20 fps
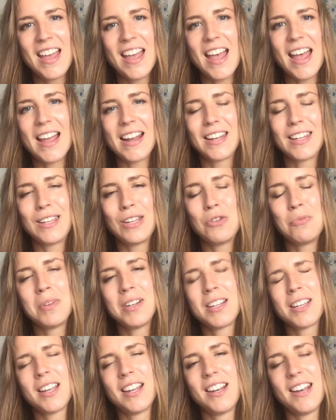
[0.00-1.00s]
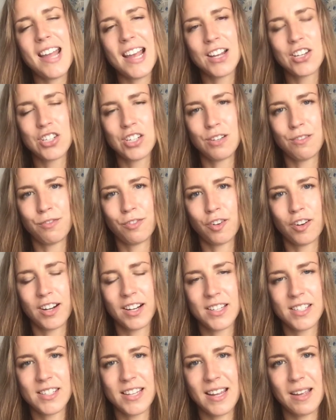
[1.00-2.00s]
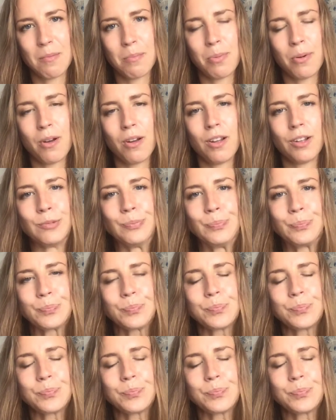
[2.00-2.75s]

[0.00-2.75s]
And human connection, for example,